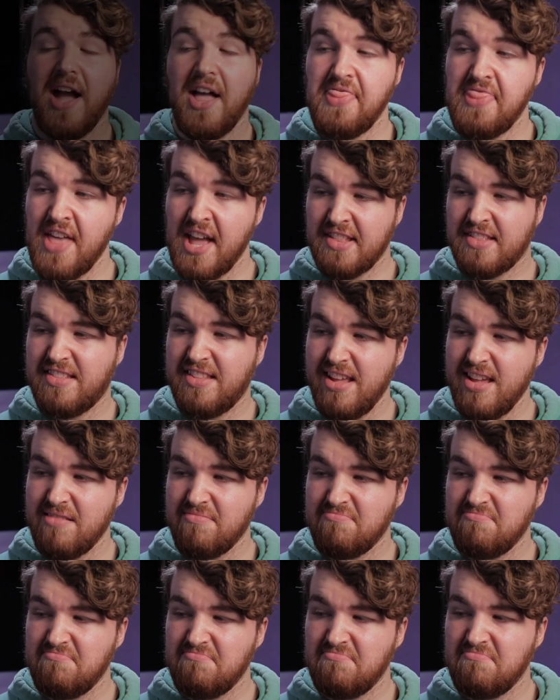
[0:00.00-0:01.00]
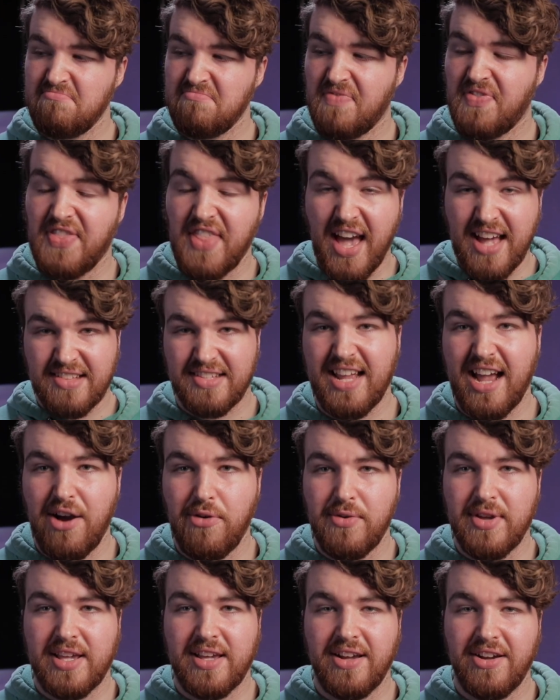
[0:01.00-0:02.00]
And that's it. That's
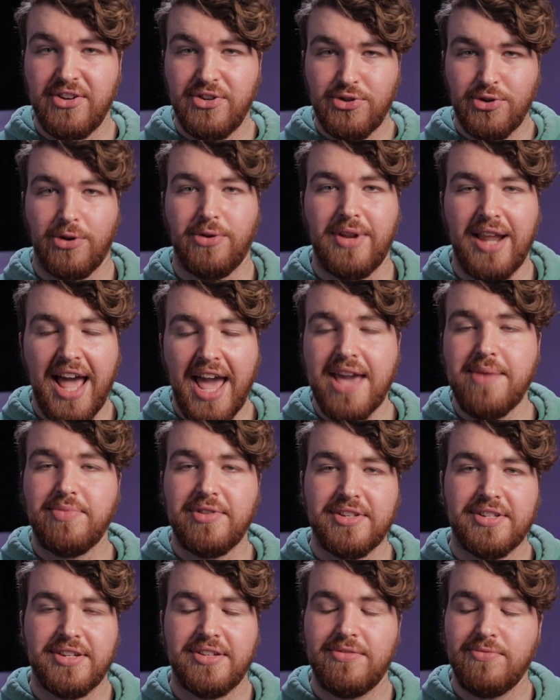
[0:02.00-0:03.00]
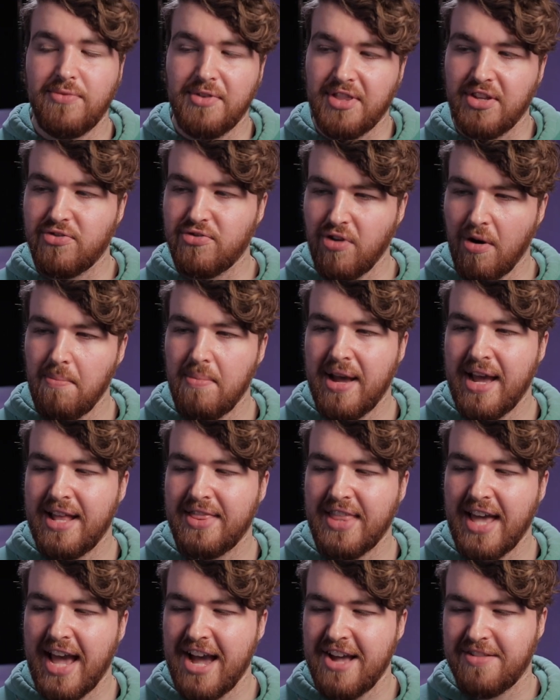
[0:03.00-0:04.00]
how we can control Ableton with a drum
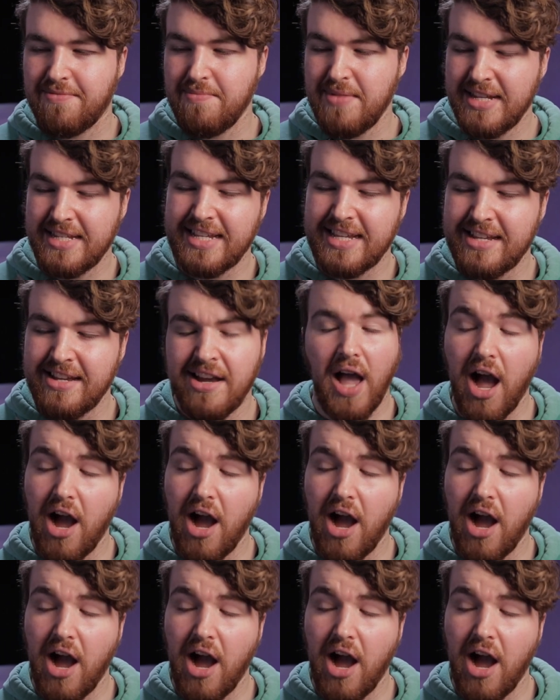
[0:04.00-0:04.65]
pad that has MIDI.